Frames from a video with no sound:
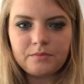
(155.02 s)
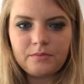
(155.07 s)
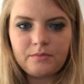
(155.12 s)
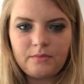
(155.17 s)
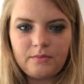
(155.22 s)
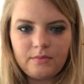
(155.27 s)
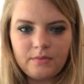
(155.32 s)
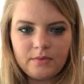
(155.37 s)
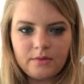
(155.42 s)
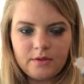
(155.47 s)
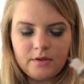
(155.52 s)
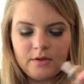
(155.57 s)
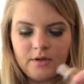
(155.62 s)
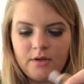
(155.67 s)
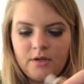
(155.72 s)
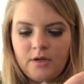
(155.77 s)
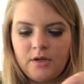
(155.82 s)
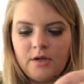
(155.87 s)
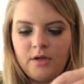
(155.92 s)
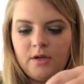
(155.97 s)
I'm
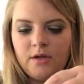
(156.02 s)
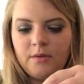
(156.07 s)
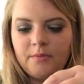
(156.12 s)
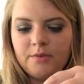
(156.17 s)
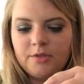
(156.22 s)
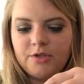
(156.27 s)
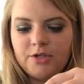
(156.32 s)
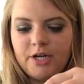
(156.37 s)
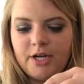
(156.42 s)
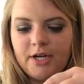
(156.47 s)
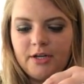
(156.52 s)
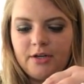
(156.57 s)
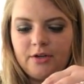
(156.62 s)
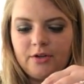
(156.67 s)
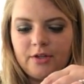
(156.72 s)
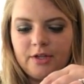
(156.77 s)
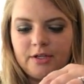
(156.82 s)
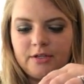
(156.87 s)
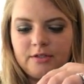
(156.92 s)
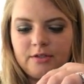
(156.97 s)
gonna try to do
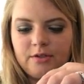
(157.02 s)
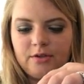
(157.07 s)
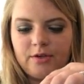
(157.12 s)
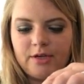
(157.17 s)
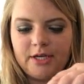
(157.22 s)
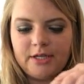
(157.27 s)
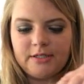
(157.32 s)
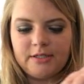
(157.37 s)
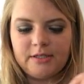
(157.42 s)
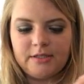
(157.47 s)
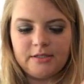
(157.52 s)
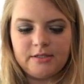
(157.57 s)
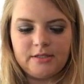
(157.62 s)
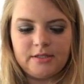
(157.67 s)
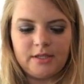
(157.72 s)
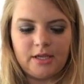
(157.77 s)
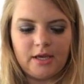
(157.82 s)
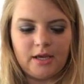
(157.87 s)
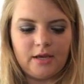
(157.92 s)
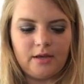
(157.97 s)
this so you guys can
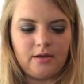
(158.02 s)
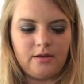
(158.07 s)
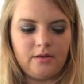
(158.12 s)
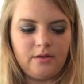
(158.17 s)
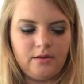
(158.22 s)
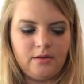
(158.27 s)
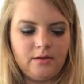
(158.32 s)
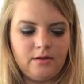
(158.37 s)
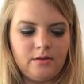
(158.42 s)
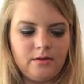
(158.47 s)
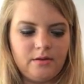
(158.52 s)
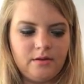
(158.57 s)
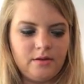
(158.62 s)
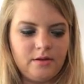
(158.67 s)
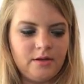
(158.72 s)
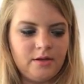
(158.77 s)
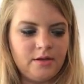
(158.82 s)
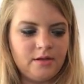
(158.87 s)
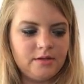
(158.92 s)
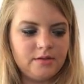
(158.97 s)
see.
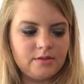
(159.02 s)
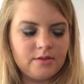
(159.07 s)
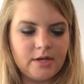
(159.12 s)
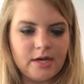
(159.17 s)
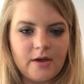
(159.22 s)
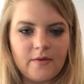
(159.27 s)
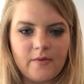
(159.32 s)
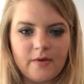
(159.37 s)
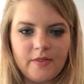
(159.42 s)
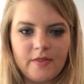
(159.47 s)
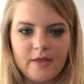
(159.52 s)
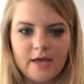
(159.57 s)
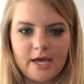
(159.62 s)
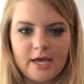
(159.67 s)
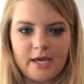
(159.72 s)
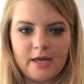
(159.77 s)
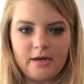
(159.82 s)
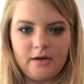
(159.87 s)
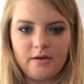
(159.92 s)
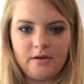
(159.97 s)
So I got one
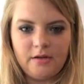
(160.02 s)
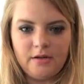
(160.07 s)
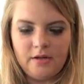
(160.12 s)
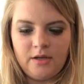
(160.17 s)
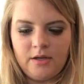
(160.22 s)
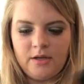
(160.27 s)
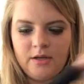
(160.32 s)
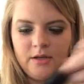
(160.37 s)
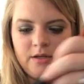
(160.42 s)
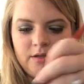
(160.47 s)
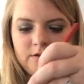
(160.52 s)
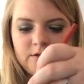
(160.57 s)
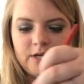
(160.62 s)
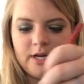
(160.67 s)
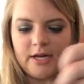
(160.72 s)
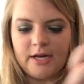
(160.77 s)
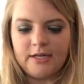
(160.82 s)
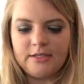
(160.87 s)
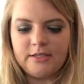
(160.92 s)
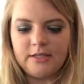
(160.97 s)
line. Try
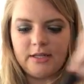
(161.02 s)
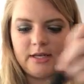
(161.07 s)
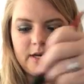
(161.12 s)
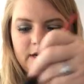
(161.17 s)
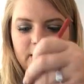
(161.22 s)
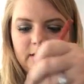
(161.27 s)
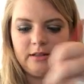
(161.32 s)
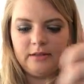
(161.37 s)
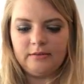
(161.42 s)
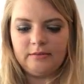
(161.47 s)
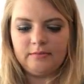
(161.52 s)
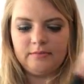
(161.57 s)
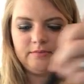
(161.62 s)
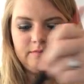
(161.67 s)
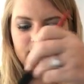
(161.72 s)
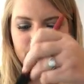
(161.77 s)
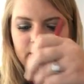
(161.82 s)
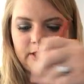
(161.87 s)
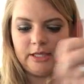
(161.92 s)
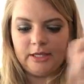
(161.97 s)
not to let it
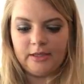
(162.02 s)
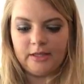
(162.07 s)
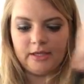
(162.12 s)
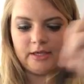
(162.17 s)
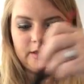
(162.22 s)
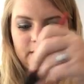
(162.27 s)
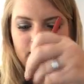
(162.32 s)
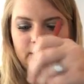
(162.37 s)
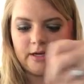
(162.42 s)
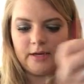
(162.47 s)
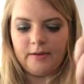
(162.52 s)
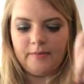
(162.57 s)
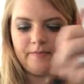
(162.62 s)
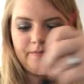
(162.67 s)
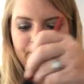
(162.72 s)
lead like that,